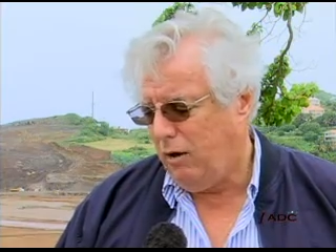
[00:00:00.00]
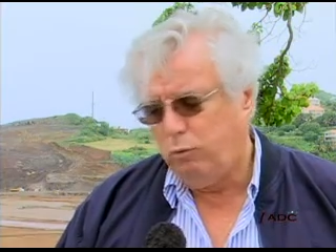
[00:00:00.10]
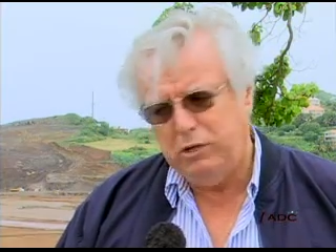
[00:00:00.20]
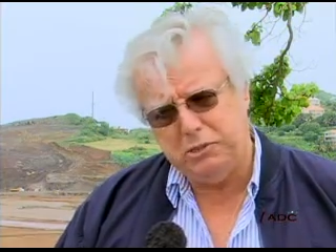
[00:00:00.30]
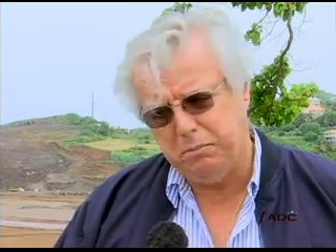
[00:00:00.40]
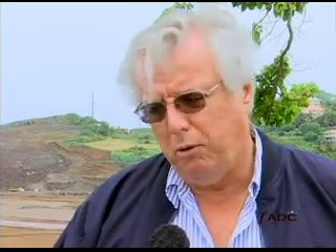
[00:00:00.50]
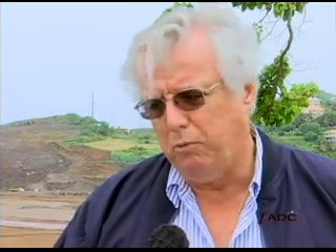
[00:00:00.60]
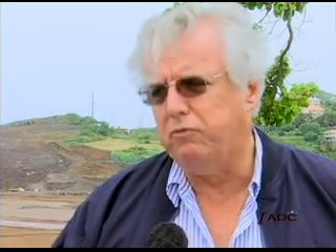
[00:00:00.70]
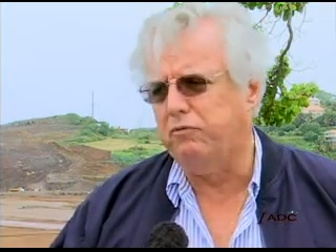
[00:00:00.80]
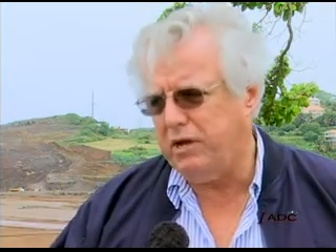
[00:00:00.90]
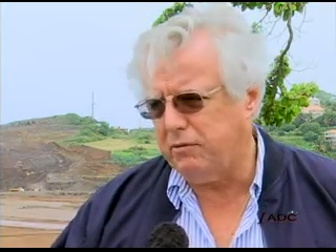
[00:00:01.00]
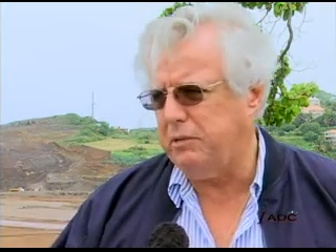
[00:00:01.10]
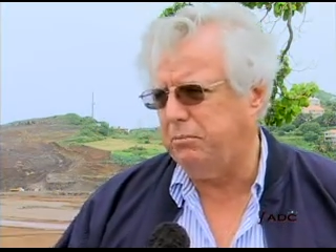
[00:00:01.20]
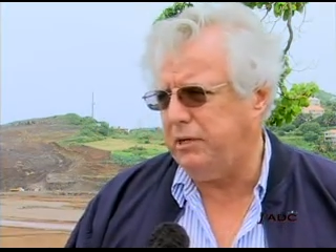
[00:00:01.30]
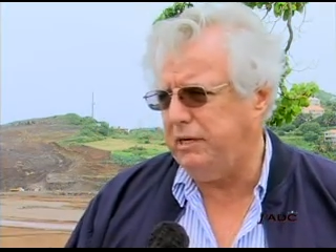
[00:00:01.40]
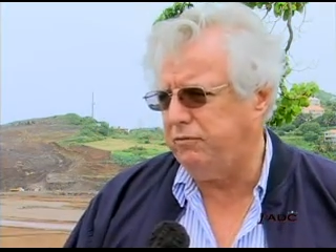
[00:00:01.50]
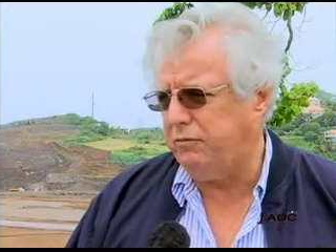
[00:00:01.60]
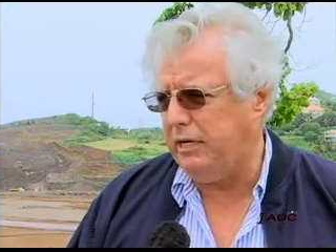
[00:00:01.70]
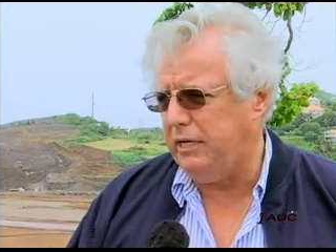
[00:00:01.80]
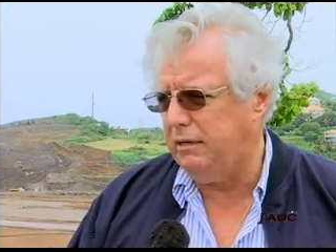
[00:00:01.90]
We spoke very
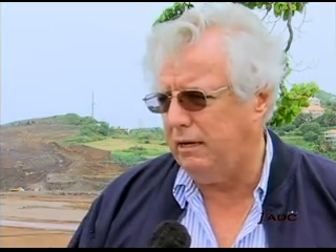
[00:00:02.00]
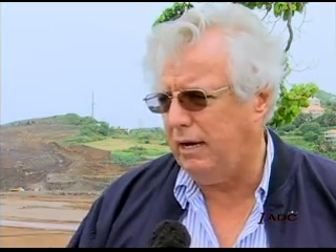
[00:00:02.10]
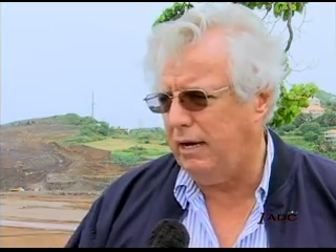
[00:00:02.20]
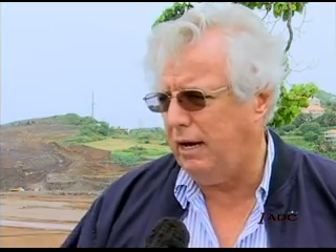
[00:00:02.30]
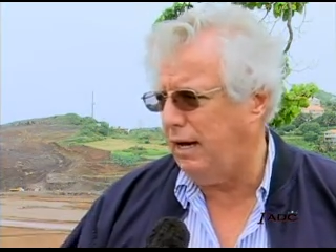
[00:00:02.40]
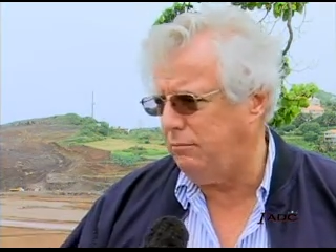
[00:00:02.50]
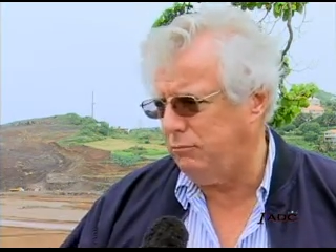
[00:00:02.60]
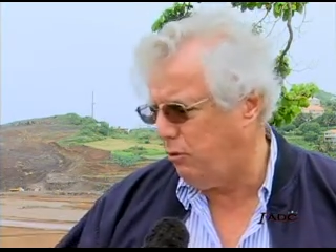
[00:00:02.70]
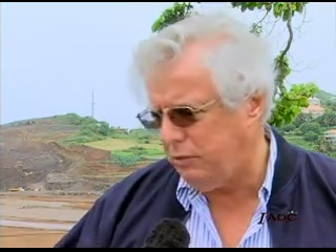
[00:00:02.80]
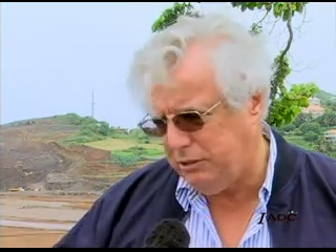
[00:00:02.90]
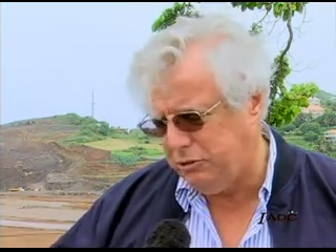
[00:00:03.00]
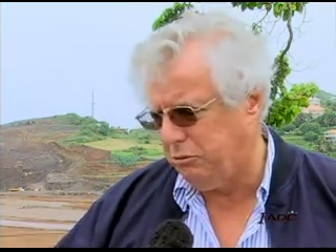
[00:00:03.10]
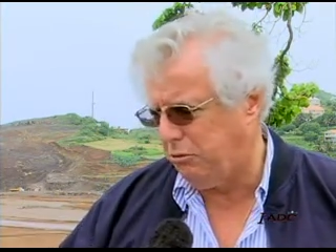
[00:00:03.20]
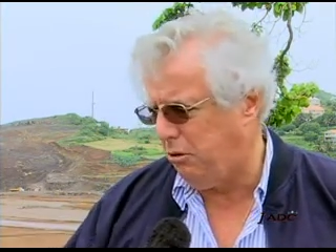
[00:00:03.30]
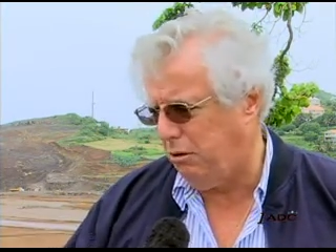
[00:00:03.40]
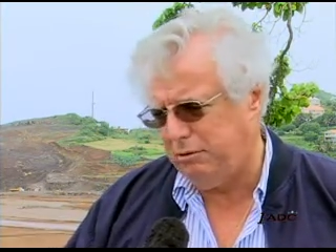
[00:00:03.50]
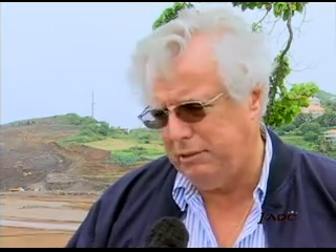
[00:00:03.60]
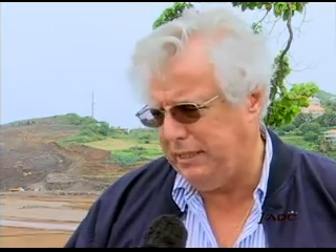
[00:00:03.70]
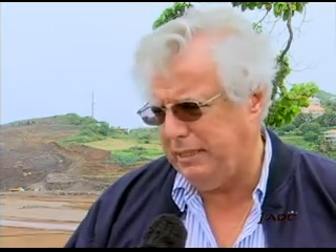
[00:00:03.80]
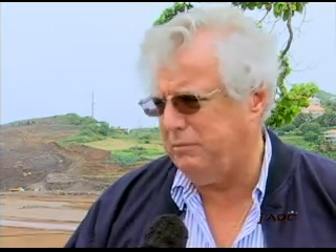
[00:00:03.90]
briefly. I'm going to call
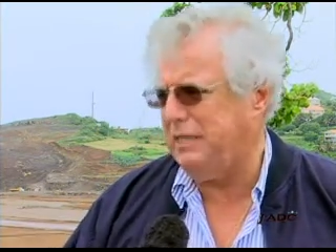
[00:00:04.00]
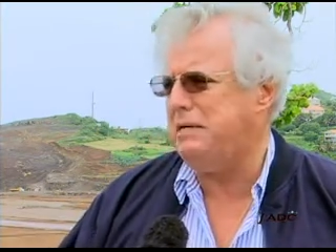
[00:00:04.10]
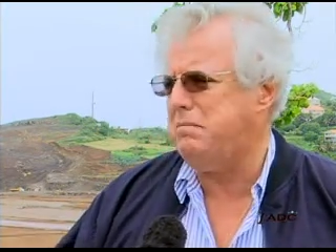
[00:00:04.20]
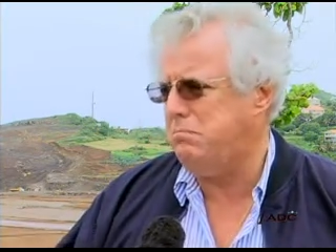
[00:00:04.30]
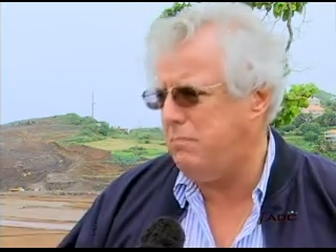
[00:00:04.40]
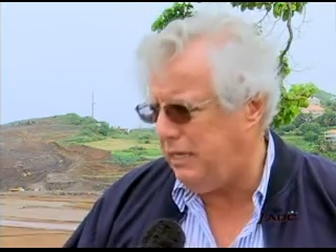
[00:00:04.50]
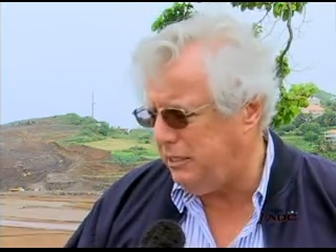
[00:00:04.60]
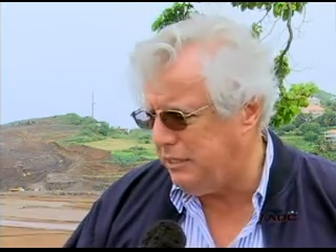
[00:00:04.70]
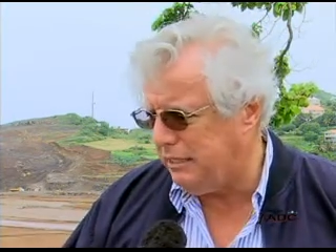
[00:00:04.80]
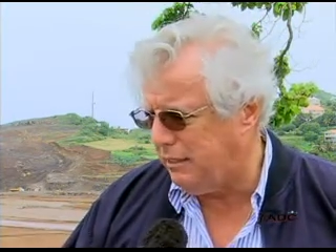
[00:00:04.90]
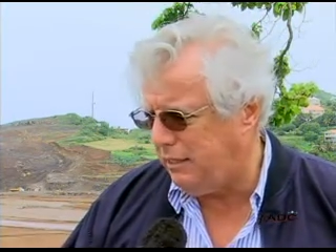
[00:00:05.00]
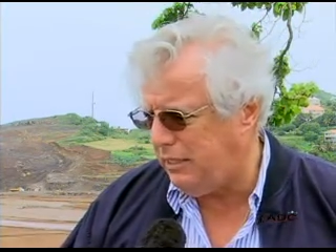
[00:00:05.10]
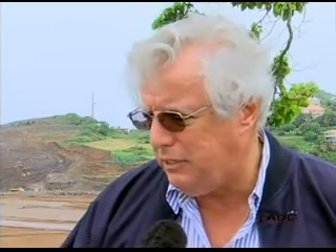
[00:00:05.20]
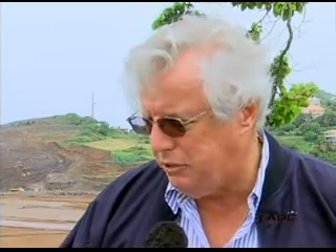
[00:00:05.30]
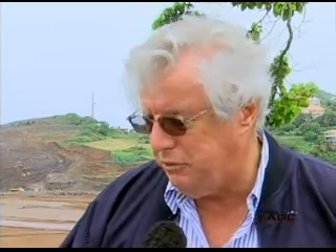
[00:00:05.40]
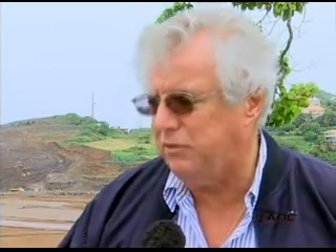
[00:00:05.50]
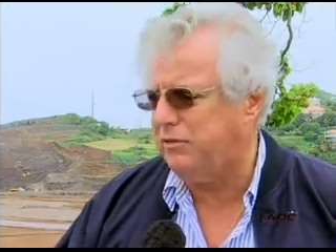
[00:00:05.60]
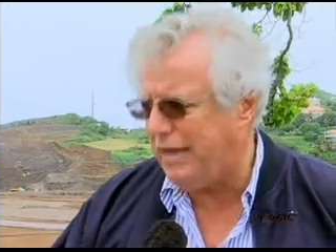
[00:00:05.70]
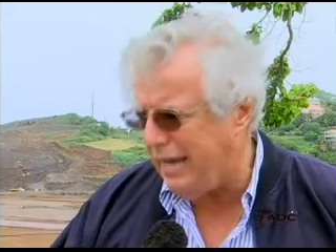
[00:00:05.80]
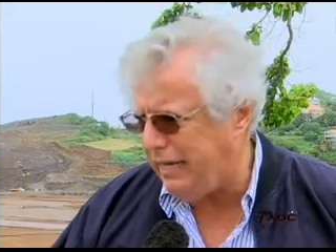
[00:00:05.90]
him immediately to
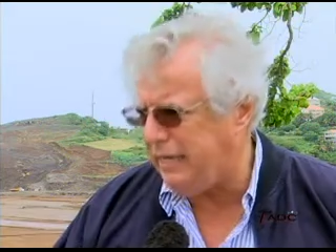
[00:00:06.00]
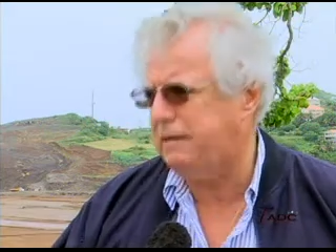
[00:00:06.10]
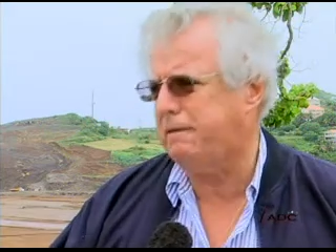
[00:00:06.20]
thank